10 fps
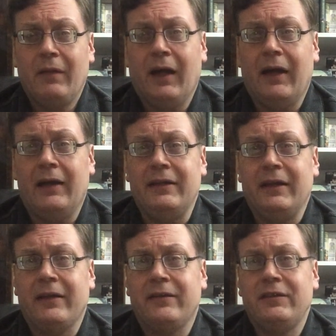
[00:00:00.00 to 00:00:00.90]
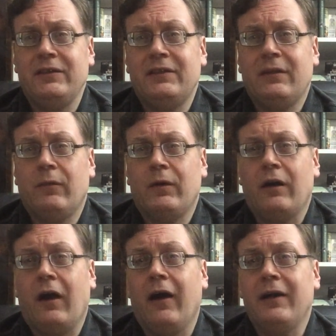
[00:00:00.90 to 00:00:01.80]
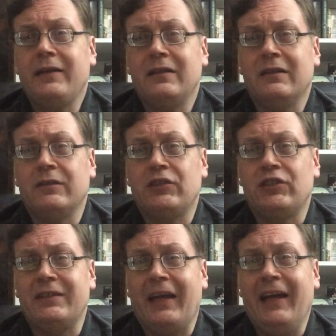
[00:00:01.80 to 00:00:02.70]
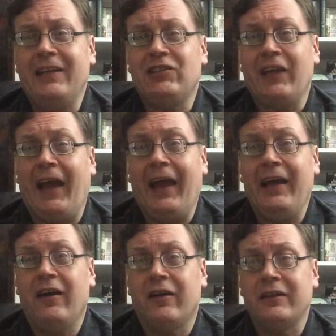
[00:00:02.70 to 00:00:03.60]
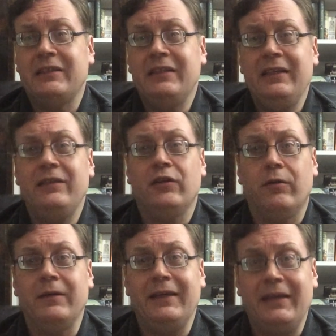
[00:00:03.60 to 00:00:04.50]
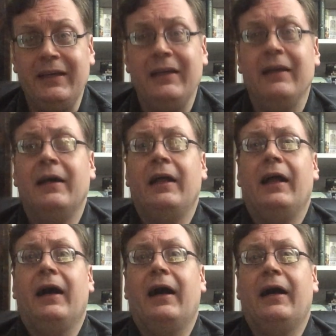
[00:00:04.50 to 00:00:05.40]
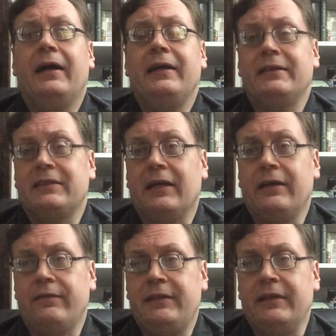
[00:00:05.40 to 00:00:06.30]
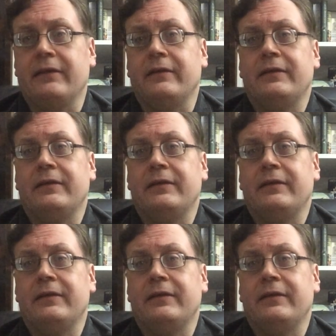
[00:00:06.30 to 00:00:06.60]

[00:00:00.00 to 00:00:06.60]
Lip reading: The other use of the word heart, which is H-A-R-T, no E, is a kind of deer.